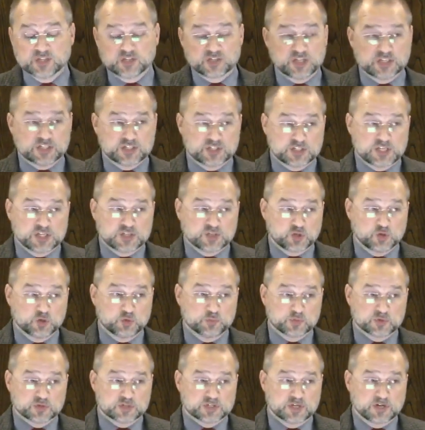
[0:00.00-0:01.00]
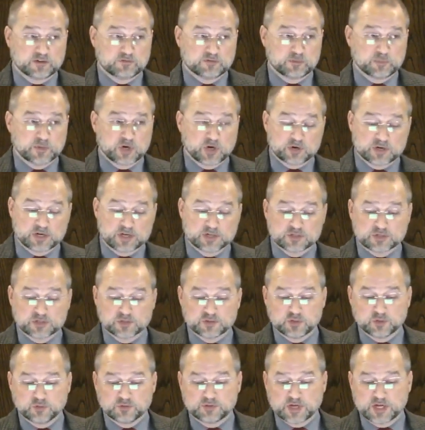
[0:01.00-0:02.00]
62% of Americans
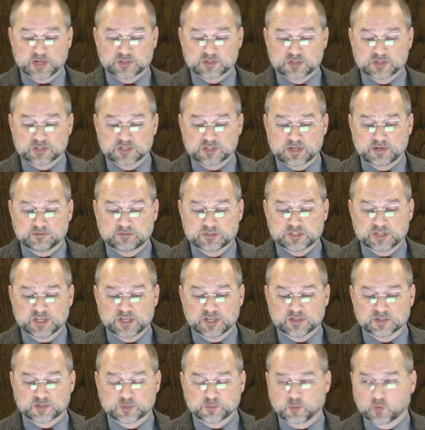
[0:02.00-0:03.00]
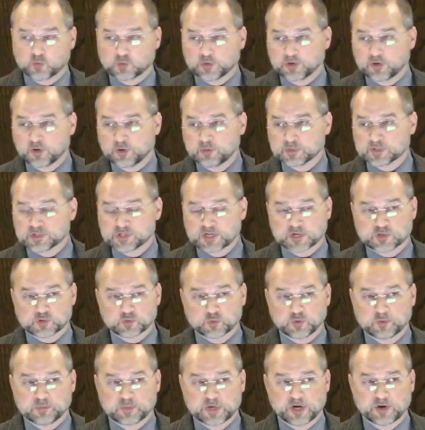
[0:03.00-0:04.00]
in 2017 supported
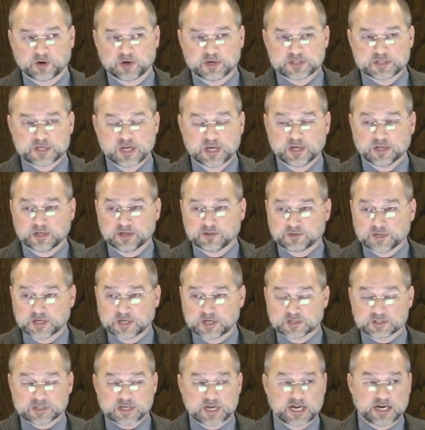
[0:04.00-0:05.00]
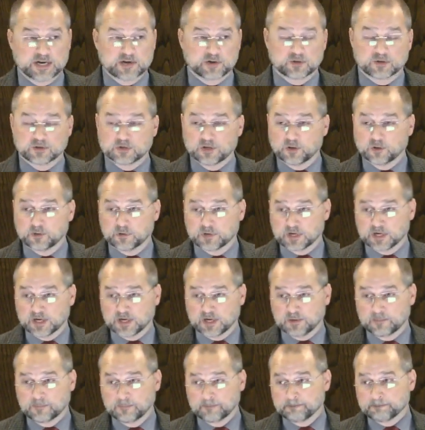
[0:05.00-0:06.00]
homosexual marriage. You think it's higher or lower
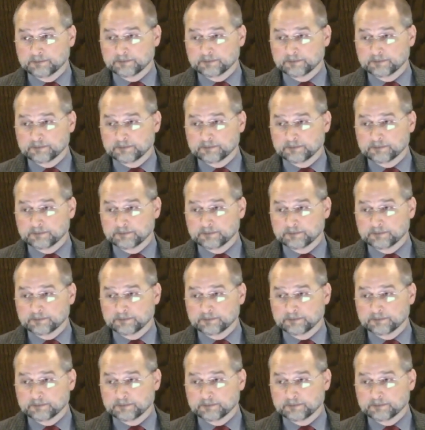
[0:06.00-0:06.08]
now?